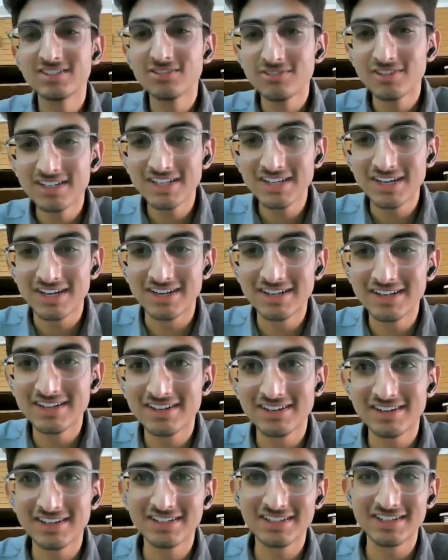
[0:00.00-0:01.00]
a very
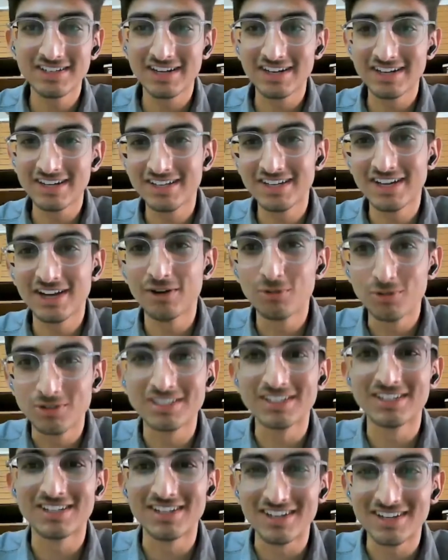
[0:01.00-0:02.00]
underrated idea, I would
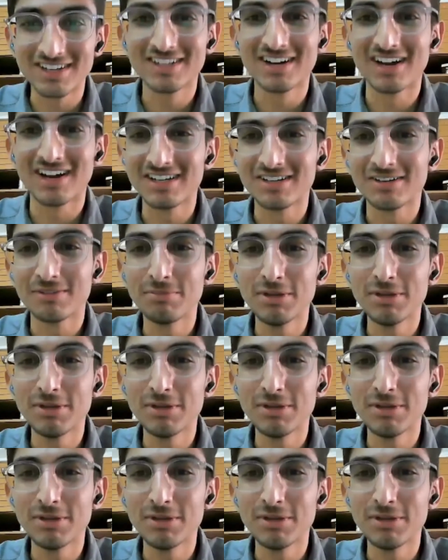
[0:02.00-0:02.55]
say, right?